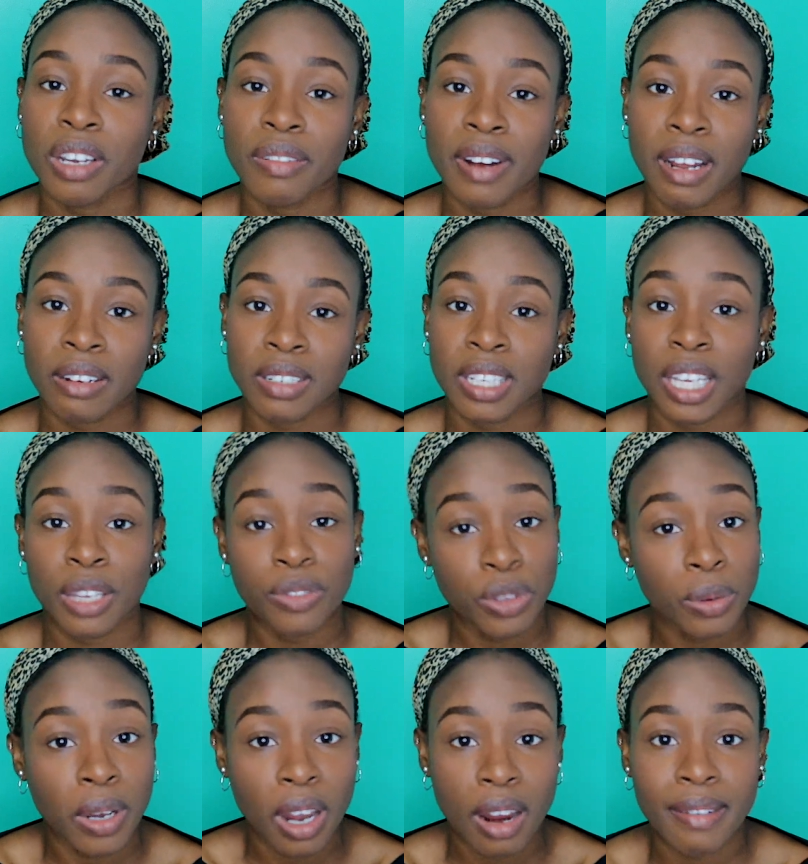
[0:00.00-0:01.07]
around. If you
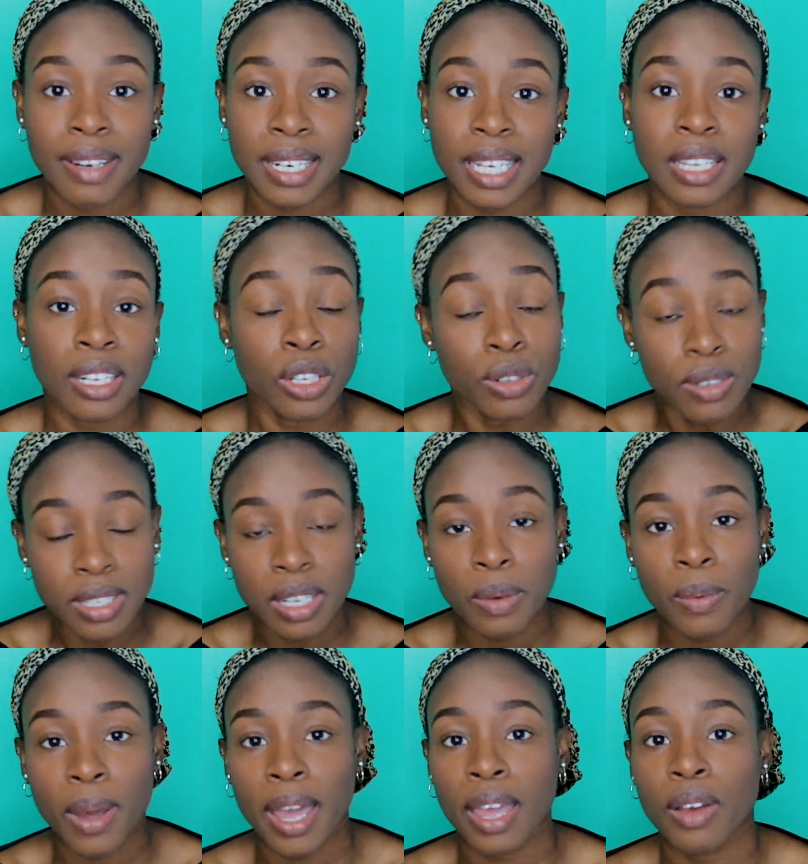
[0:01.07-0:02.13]
are currently losing
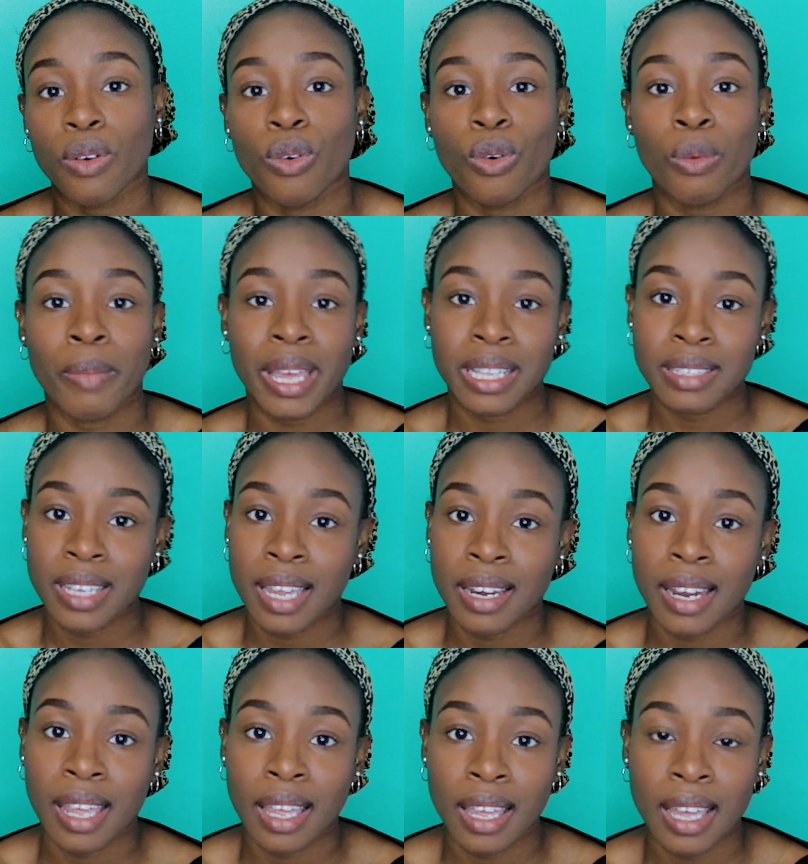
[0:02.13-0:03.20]
weight or
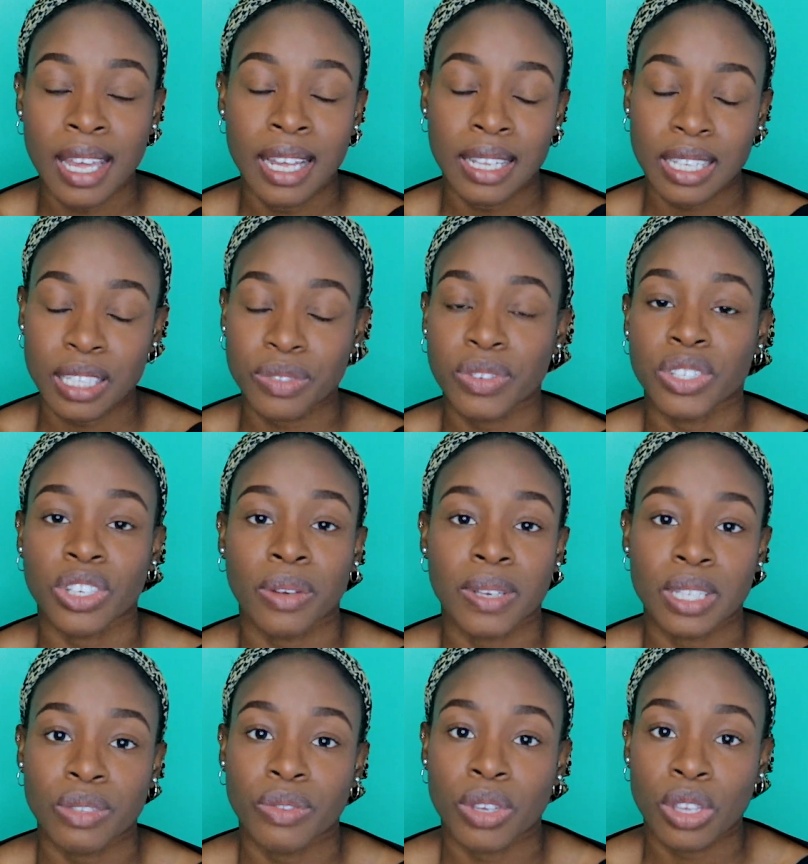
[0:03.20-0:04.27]
maintaining, this video
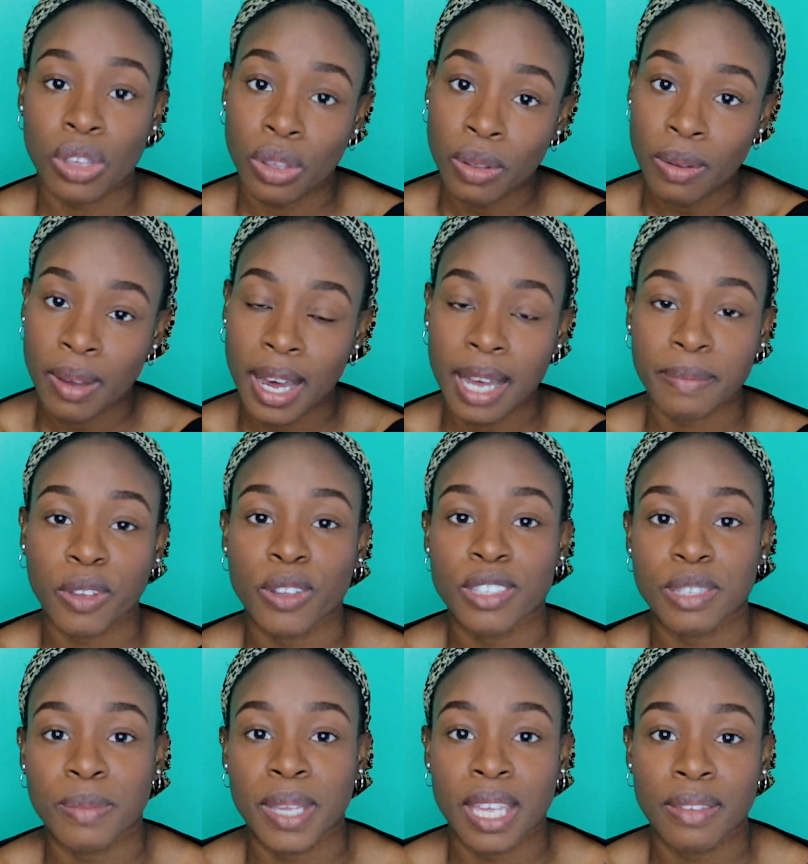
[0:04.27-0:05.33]
is for you. I'm going
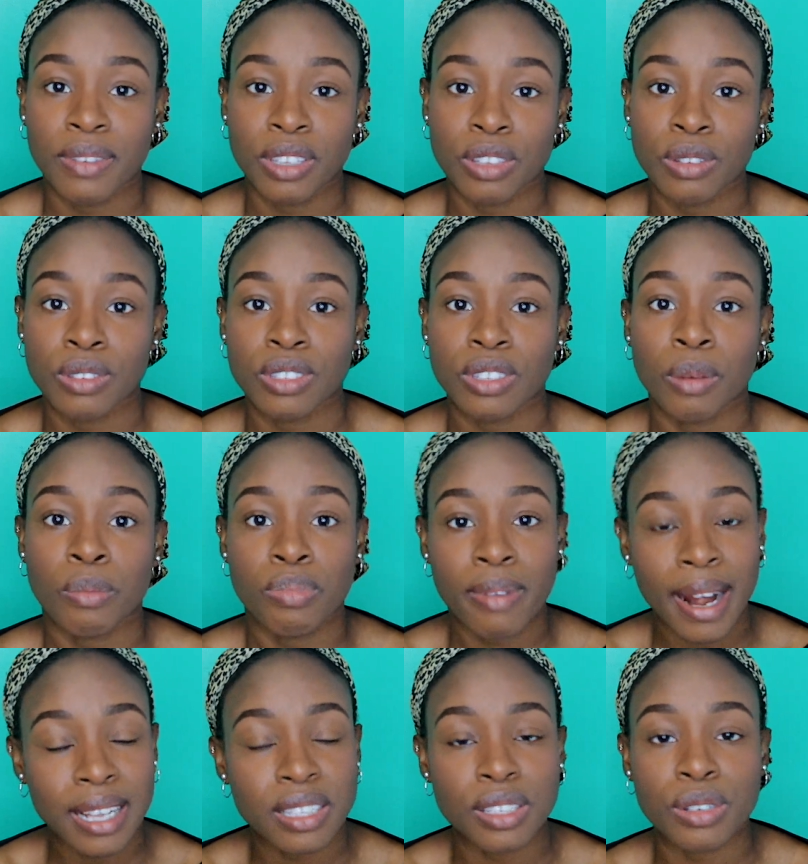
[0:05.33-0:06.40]
to be giving you some
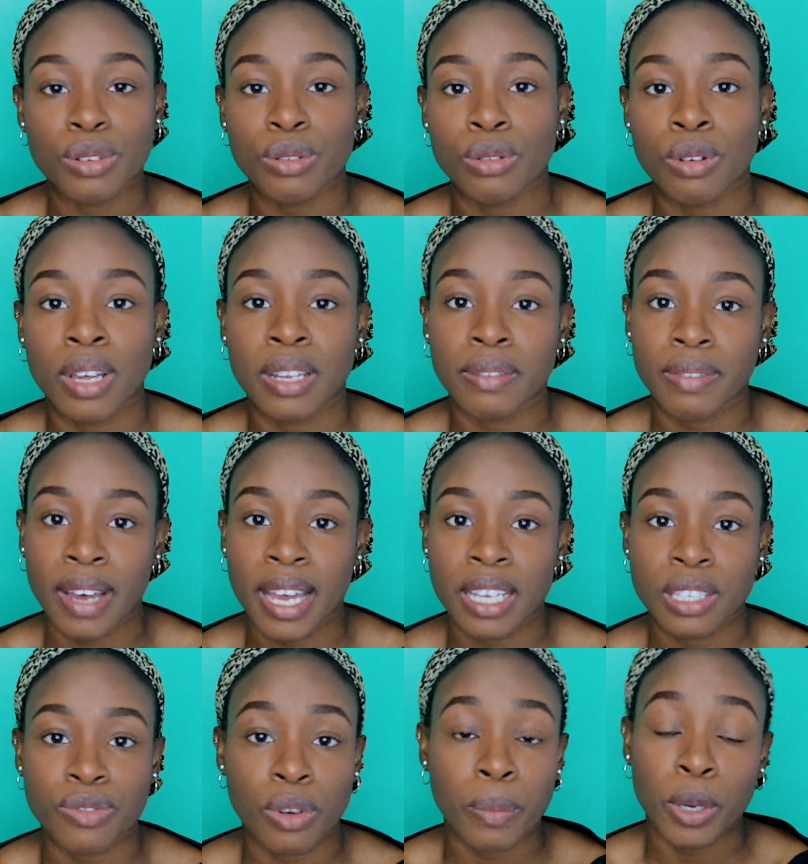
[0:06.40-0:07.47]
practical advice
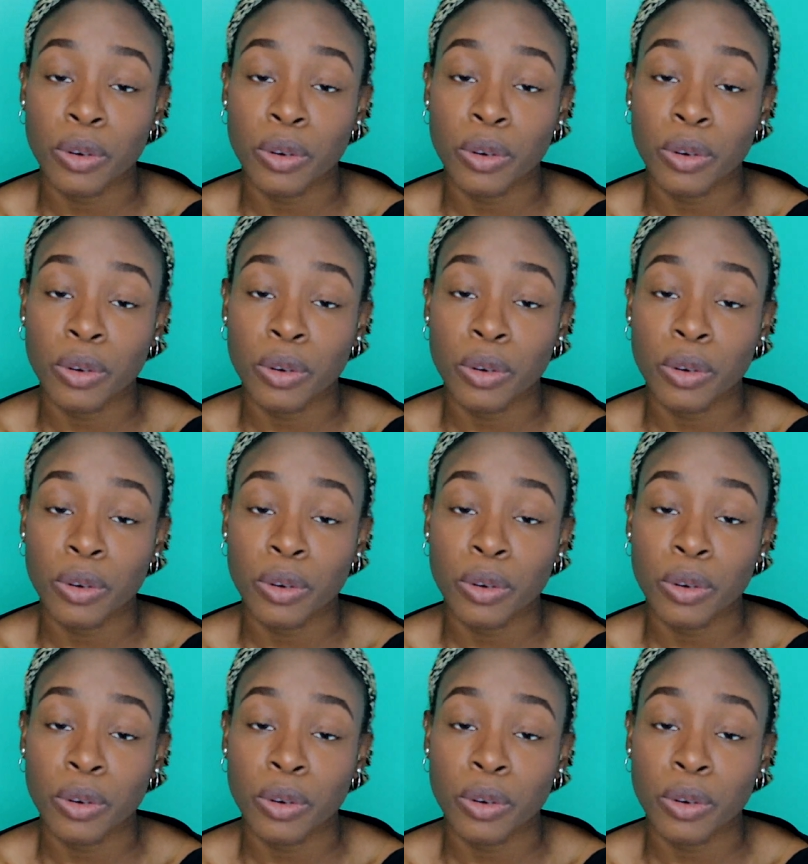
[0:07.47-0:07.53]
from a